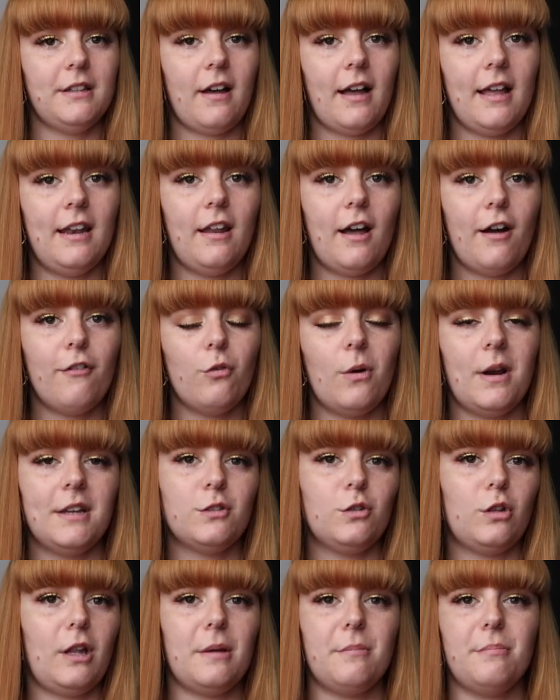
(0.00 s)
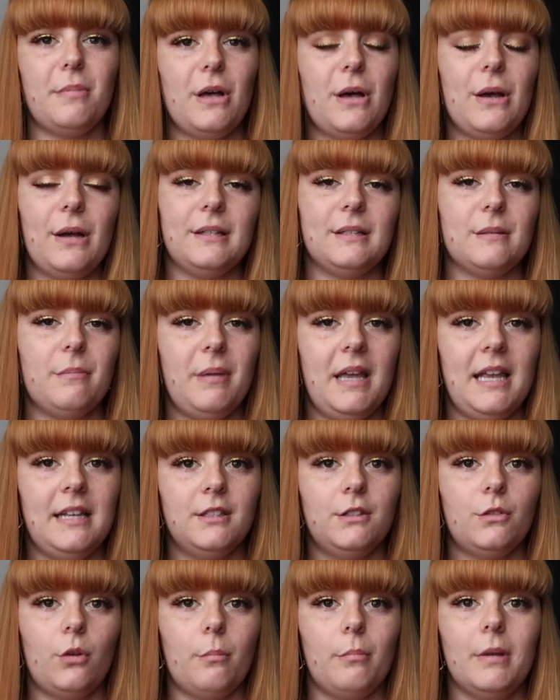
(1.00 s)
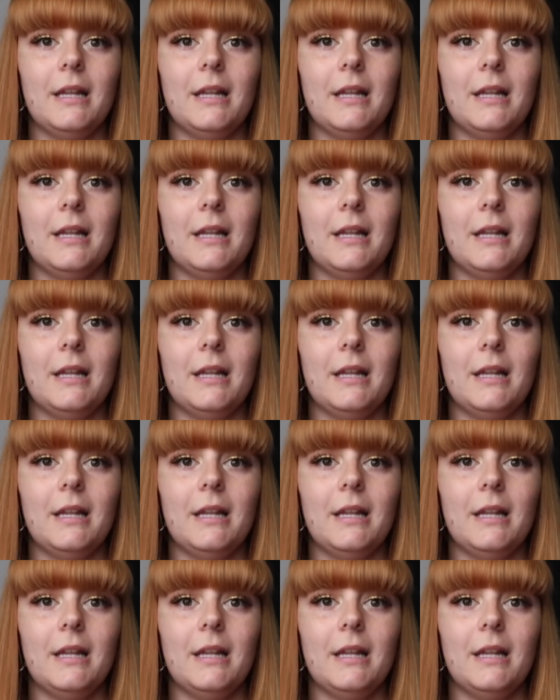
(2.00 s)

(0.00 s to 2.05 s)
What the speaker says: that I love where it's got like burgers and pizzas on,